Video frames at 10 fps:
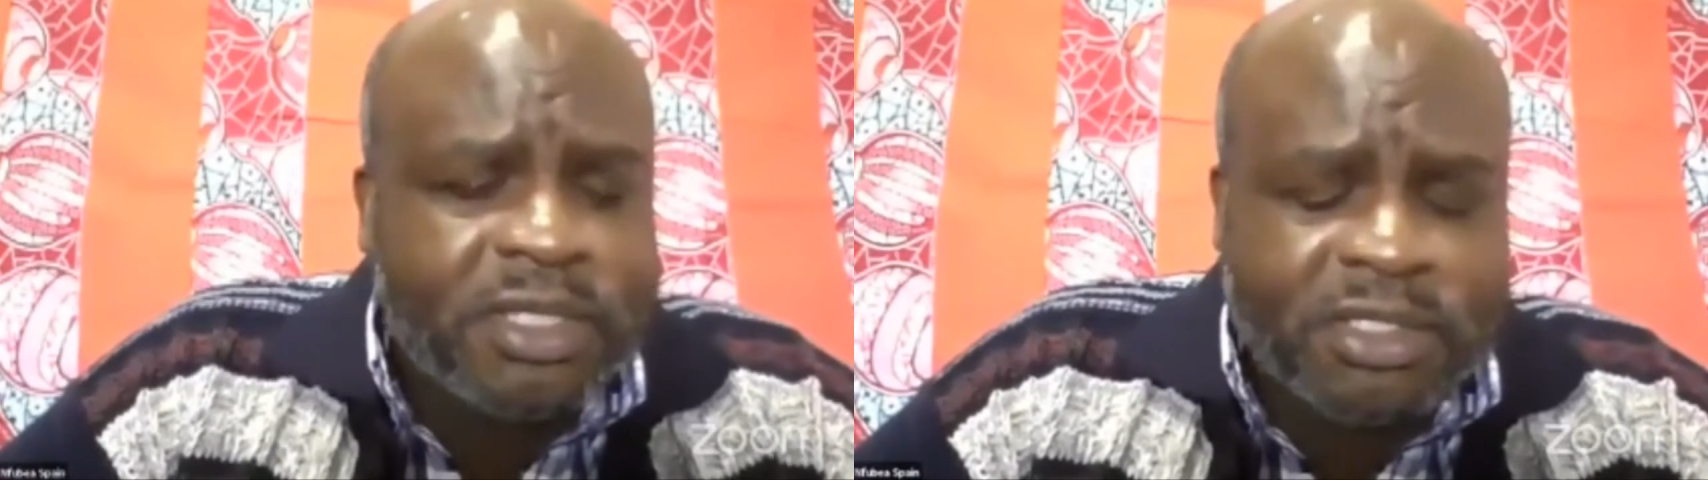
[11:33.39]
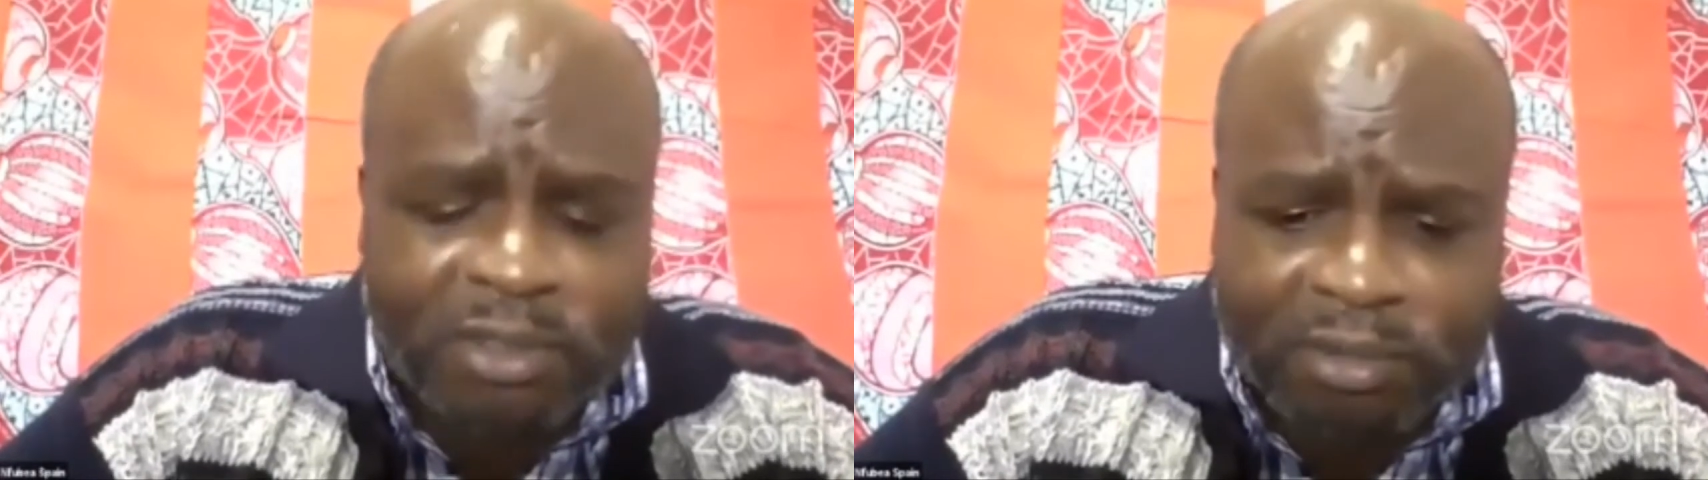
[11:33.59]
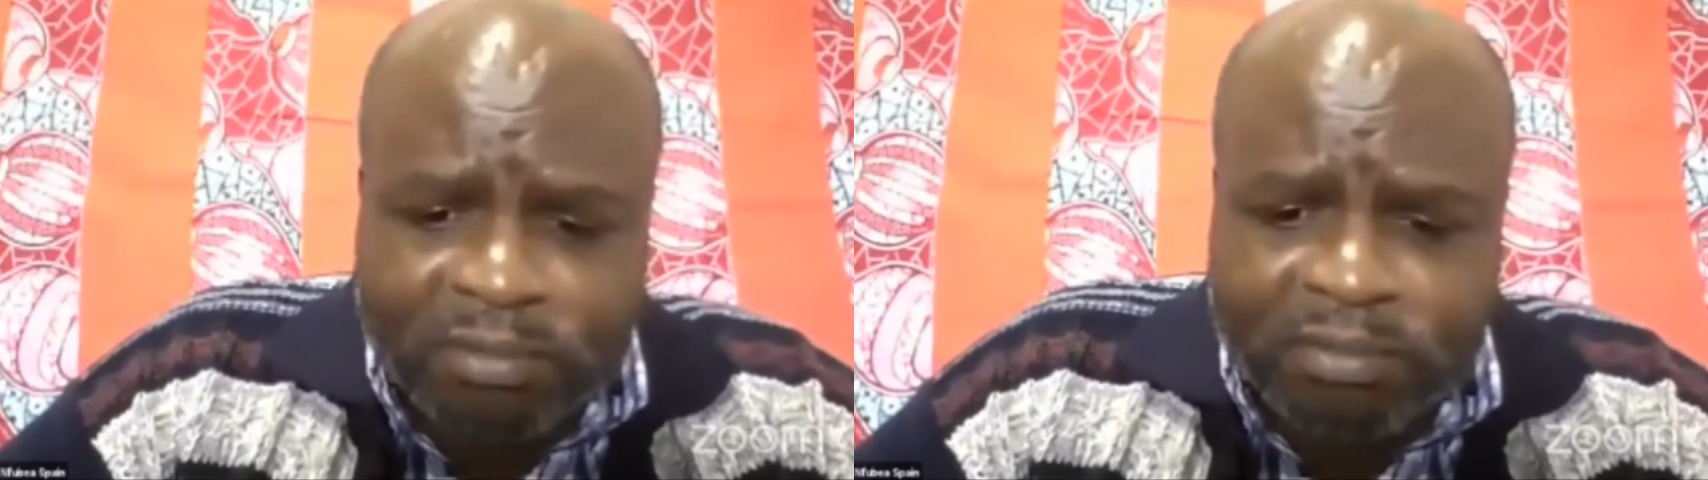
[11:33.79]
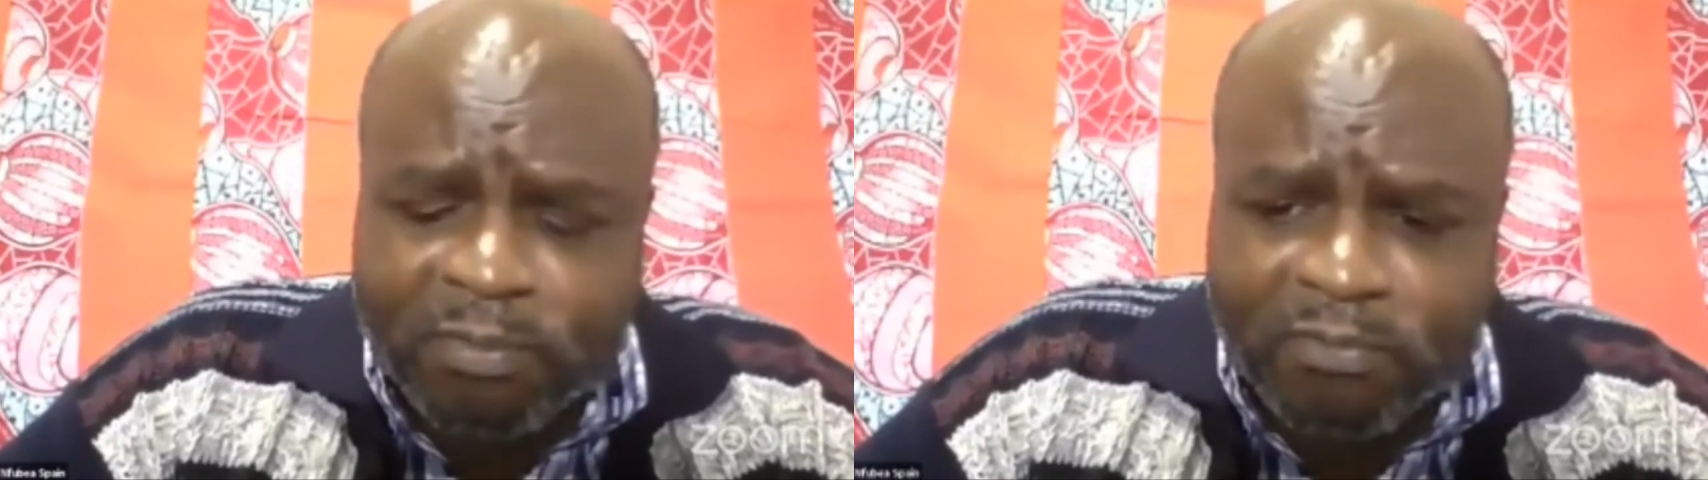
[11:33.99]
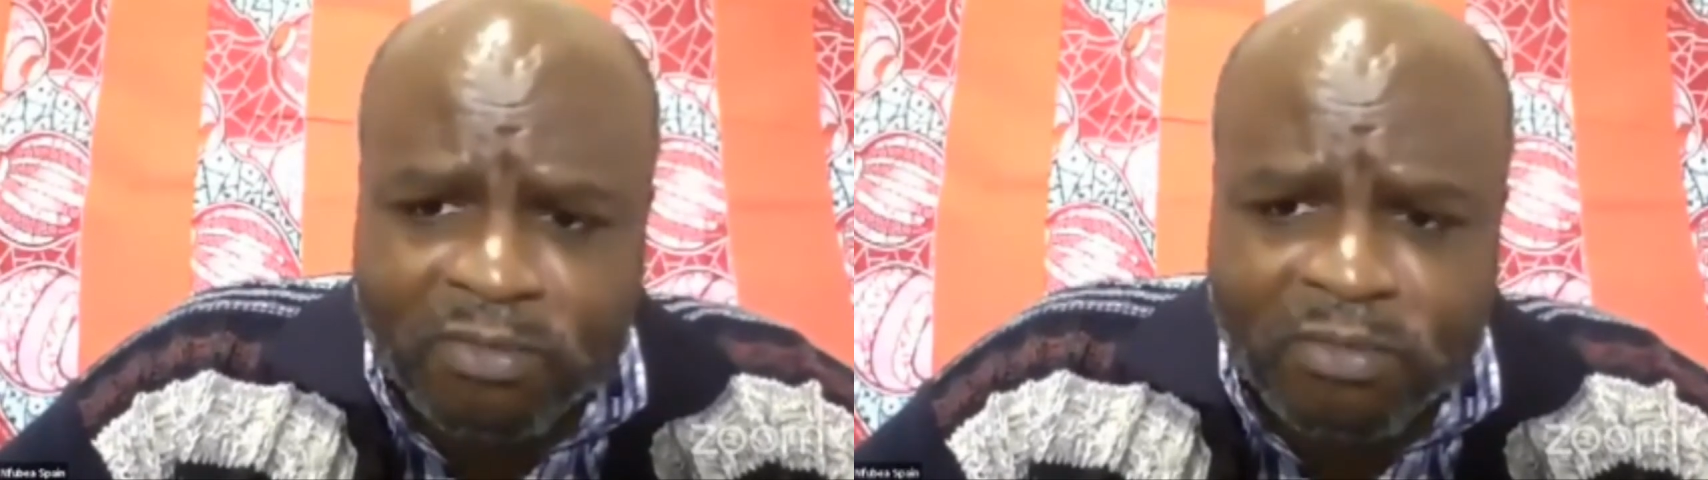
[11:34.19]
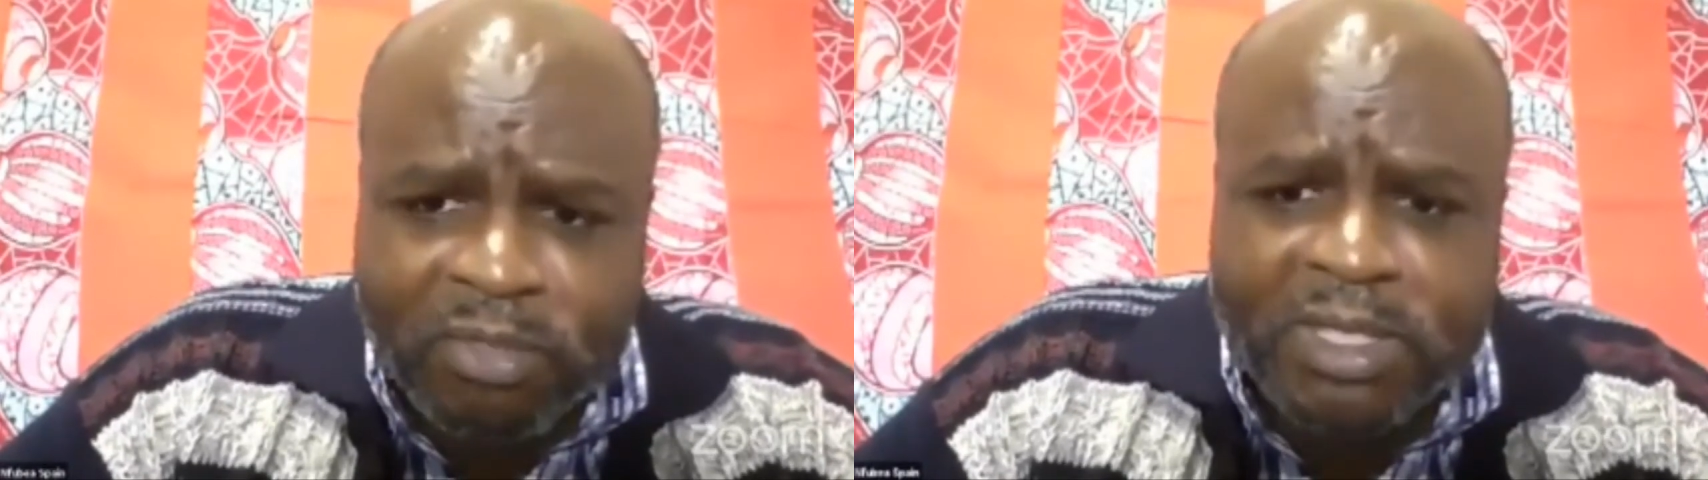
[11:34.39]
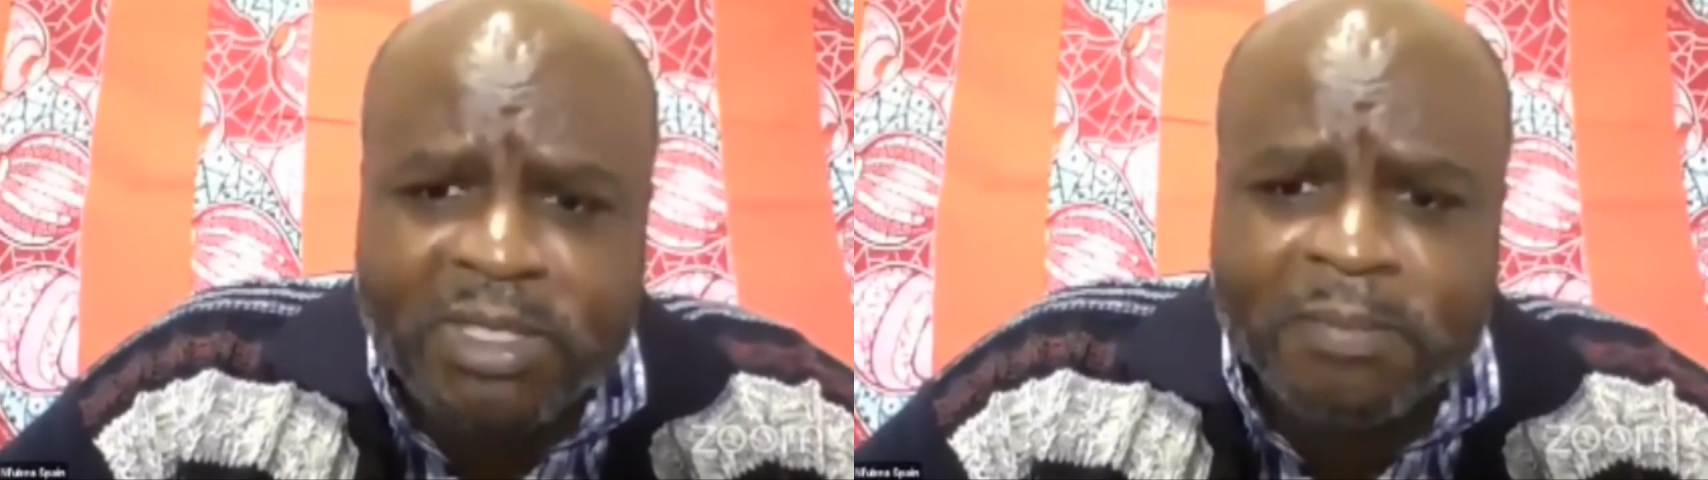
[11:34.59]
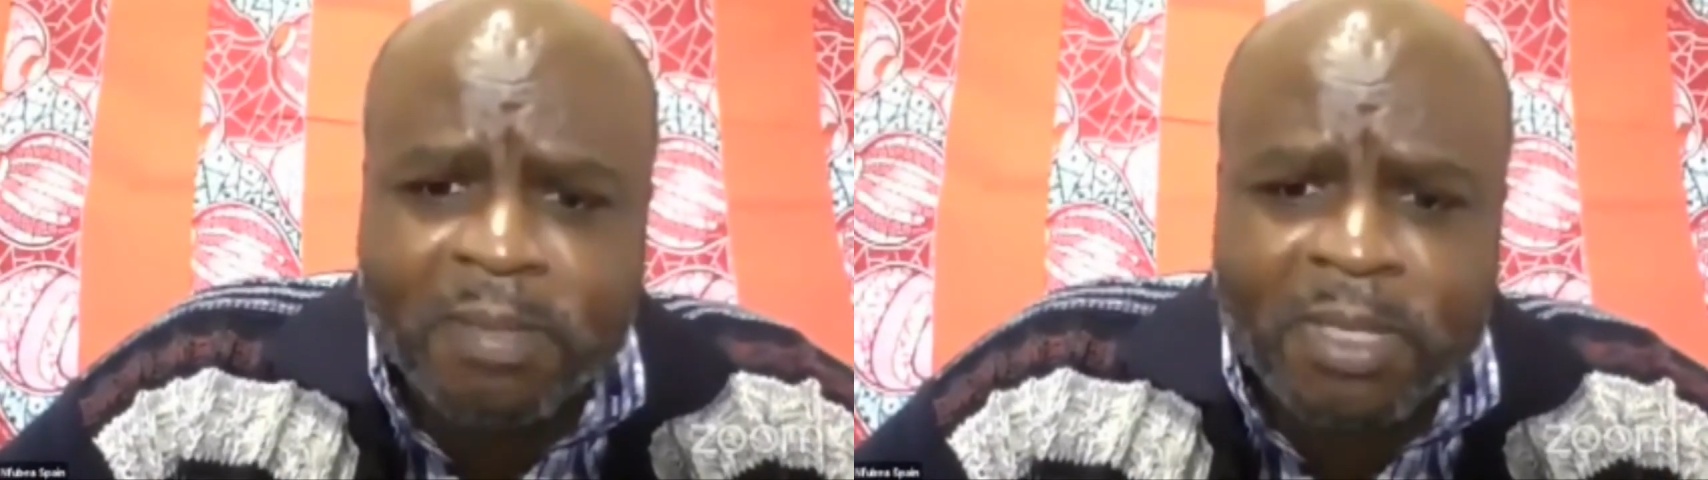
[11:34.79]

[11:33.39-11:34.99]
So for me,